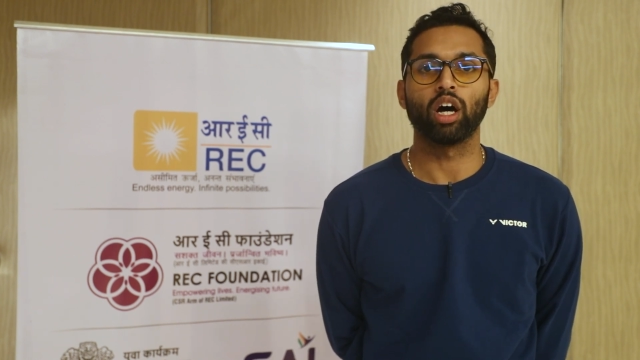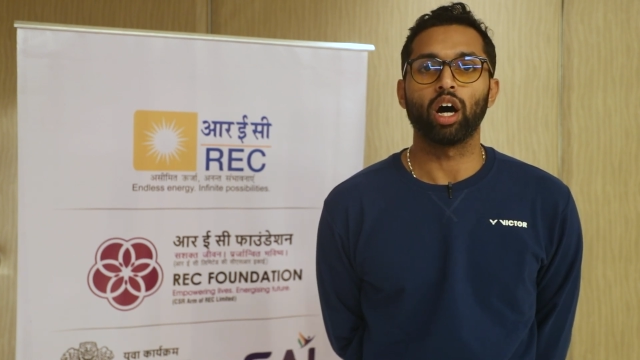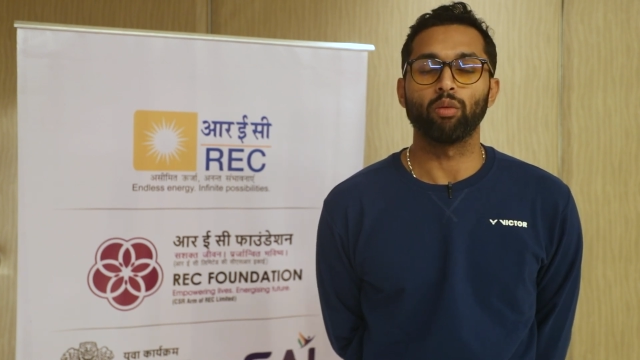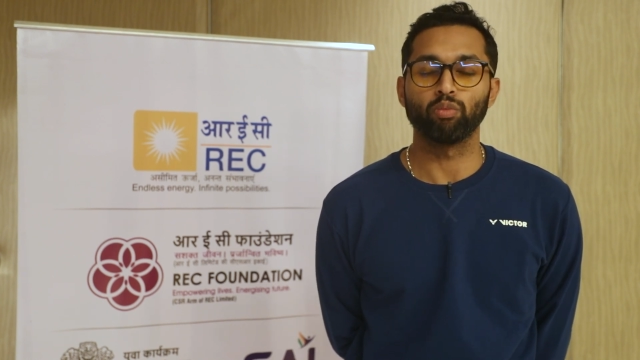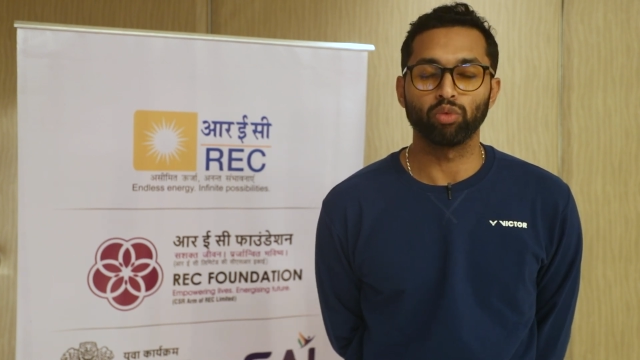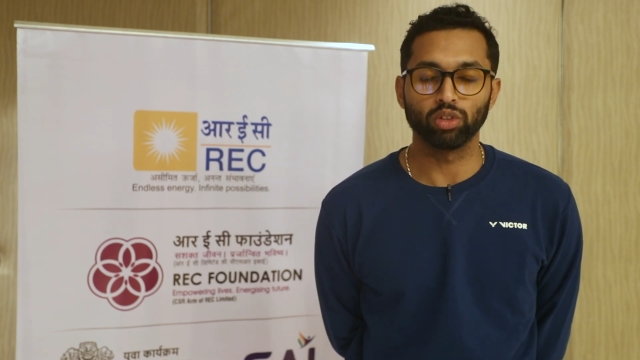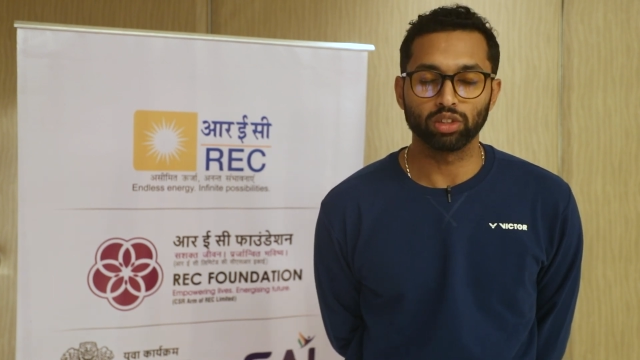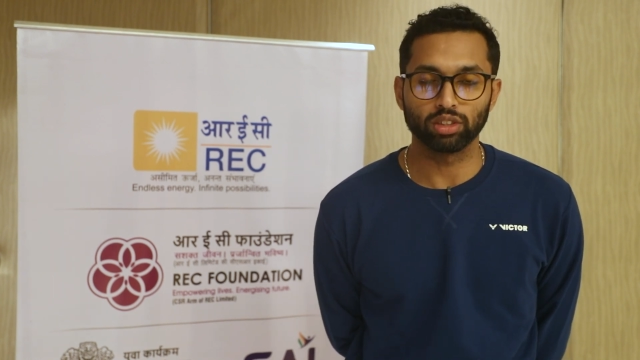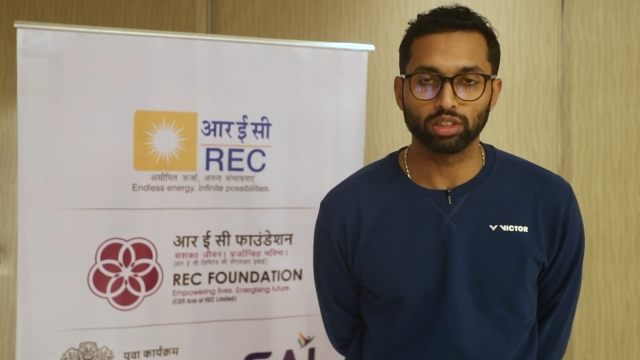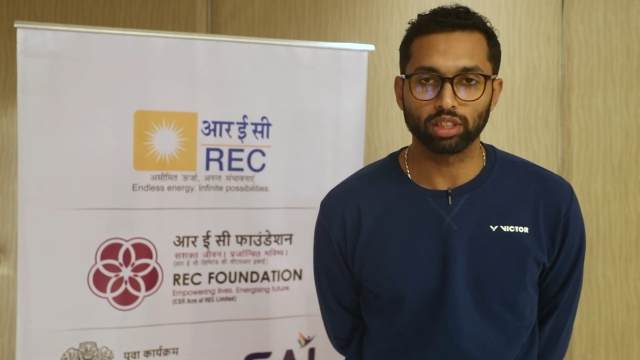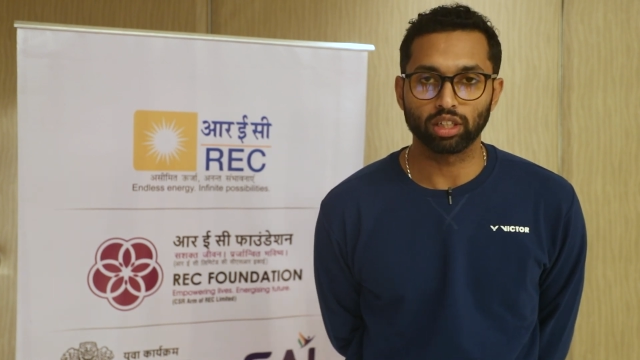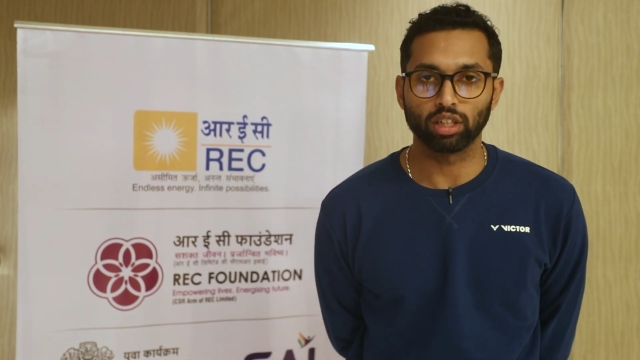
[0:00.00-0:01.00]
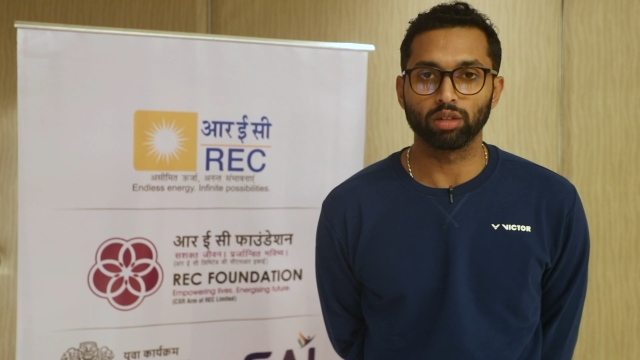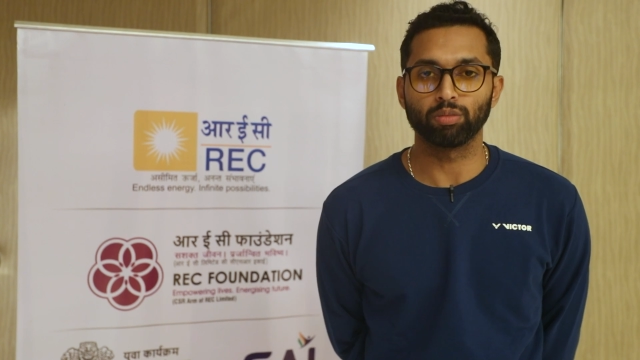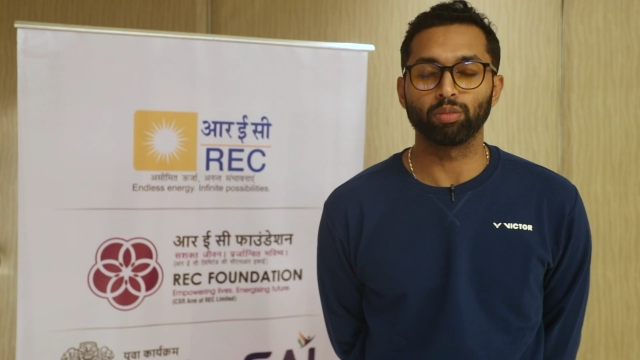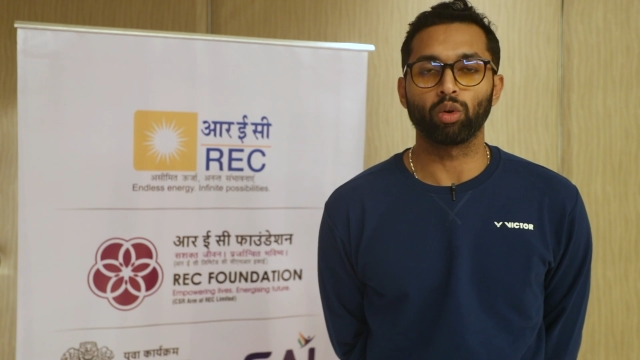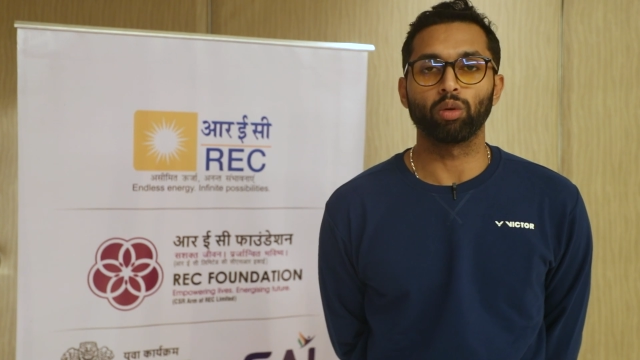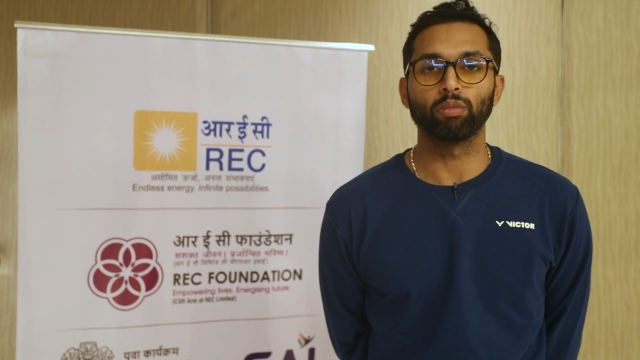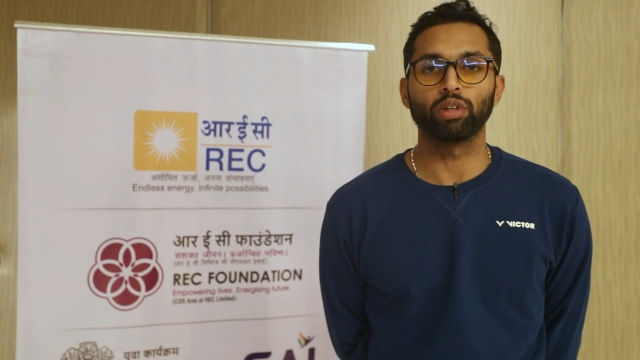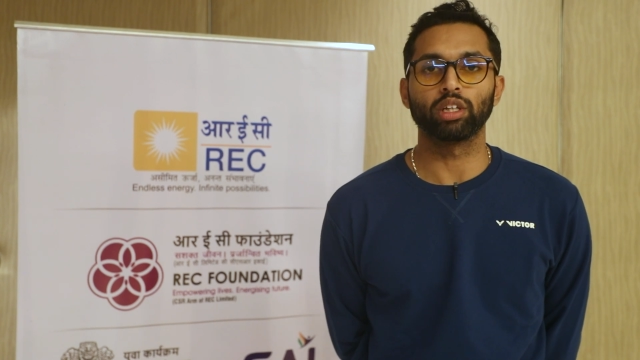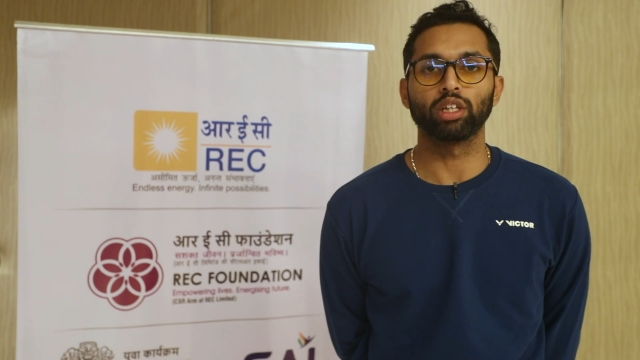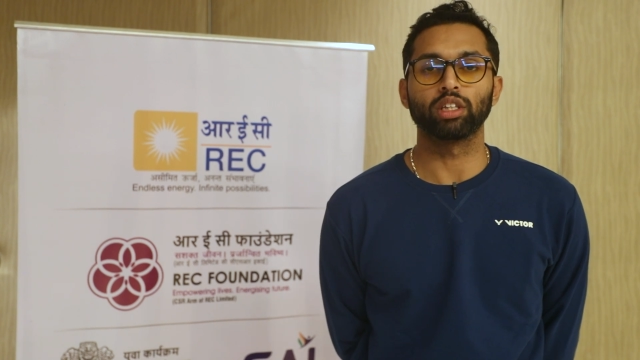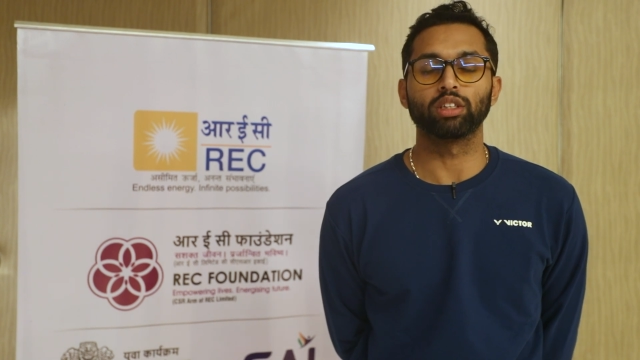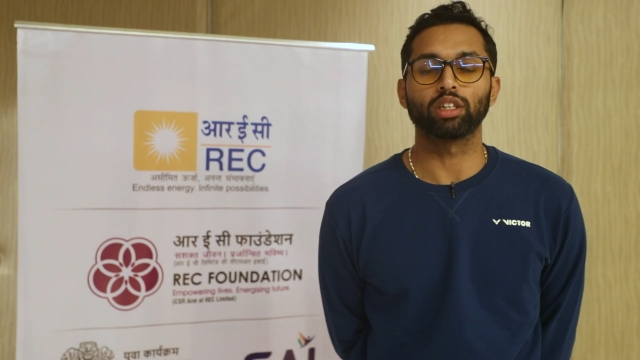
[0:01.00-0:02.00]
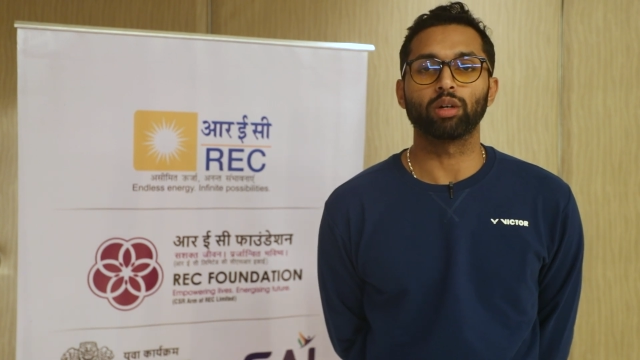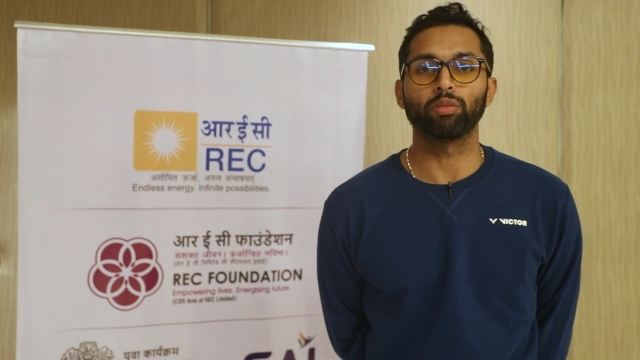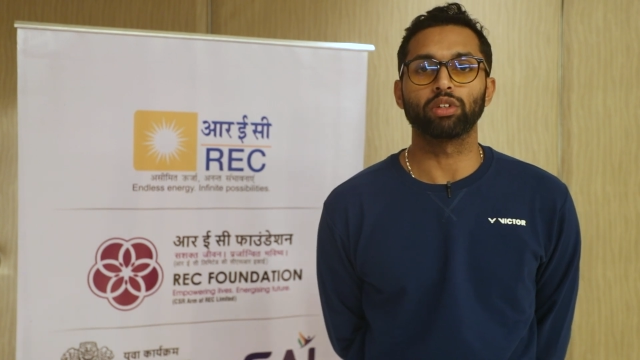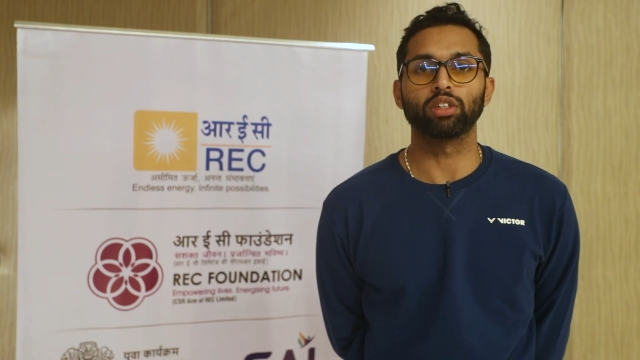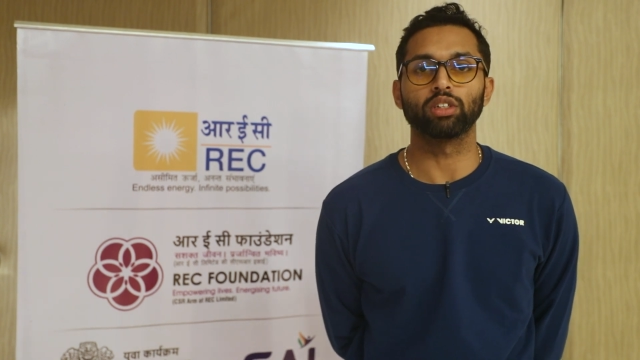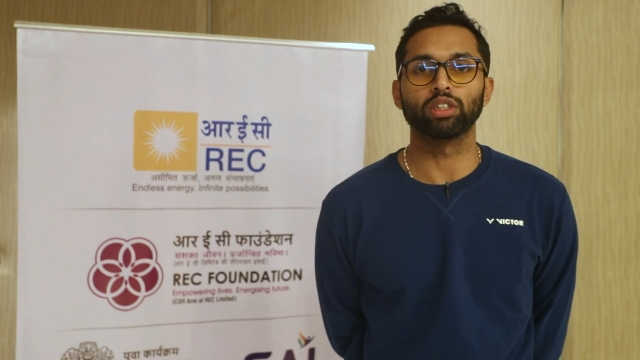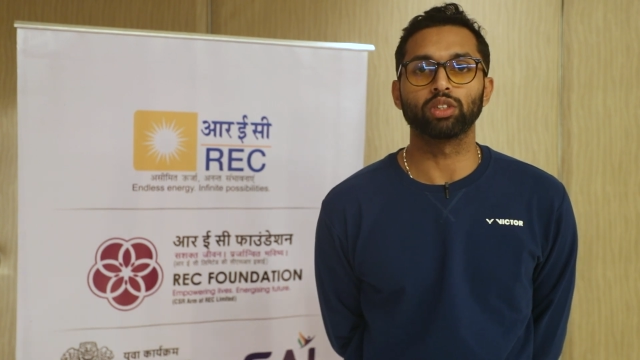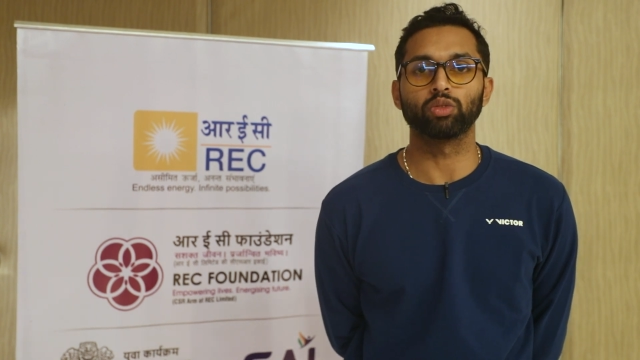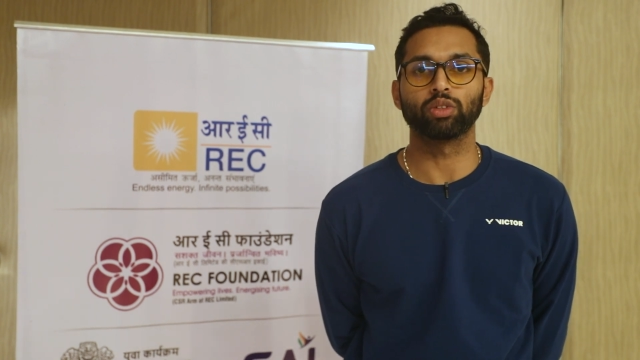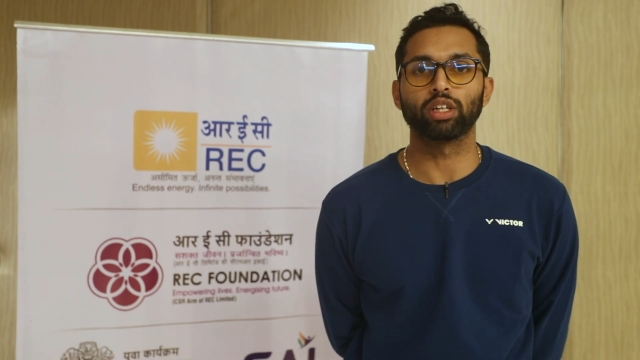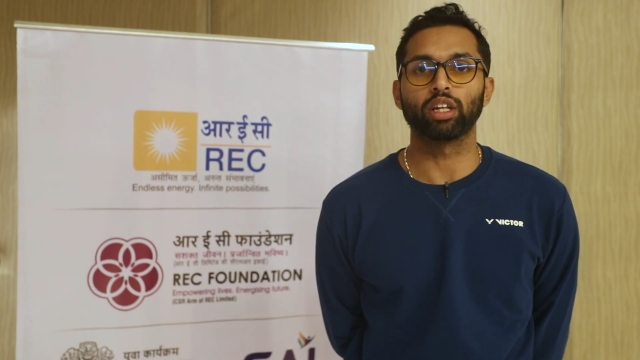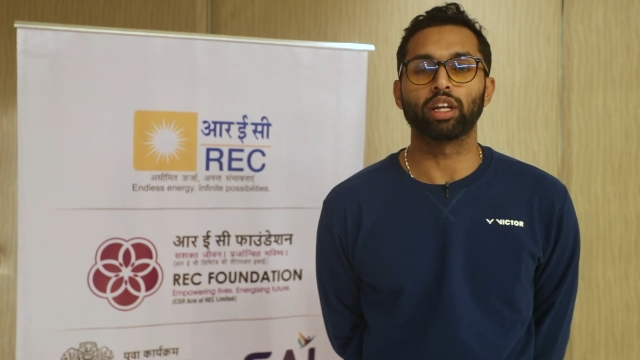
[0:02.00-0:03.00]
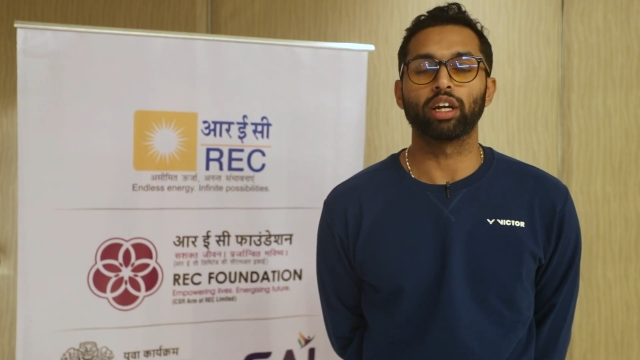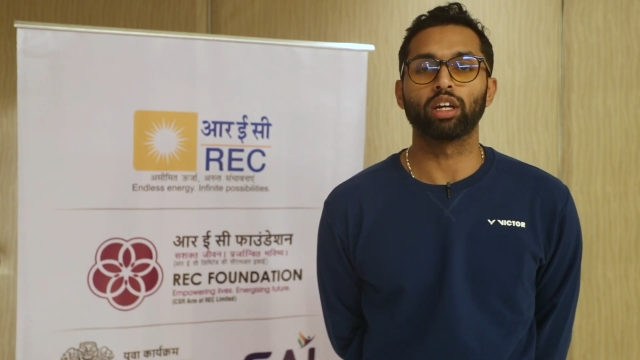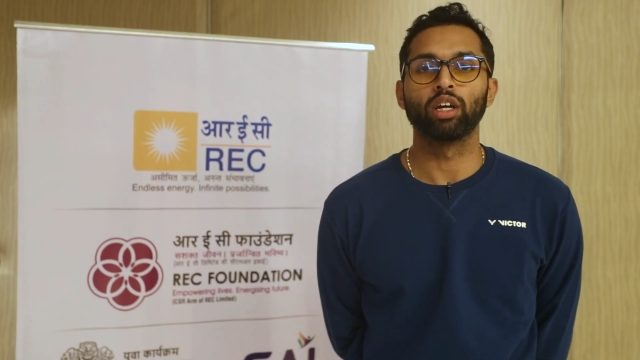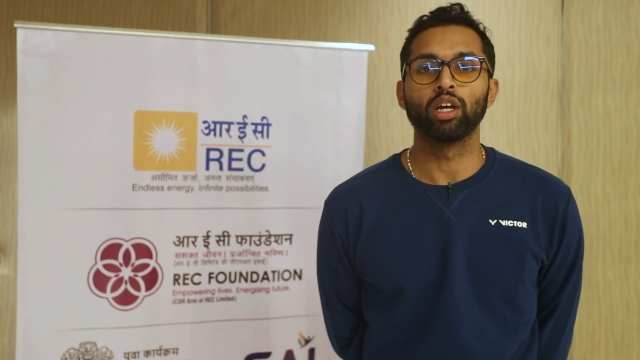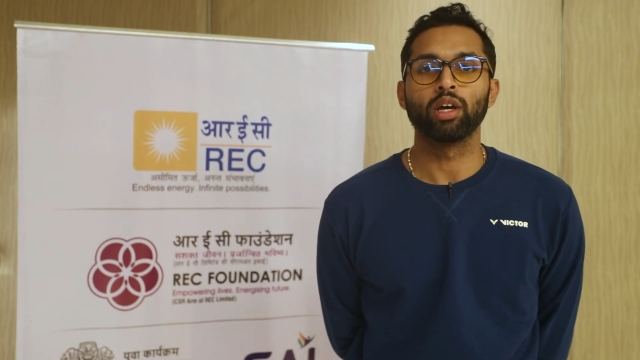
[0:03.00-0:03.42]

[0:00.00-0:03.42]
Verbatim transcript: upwards, and probably in the coming years we'll get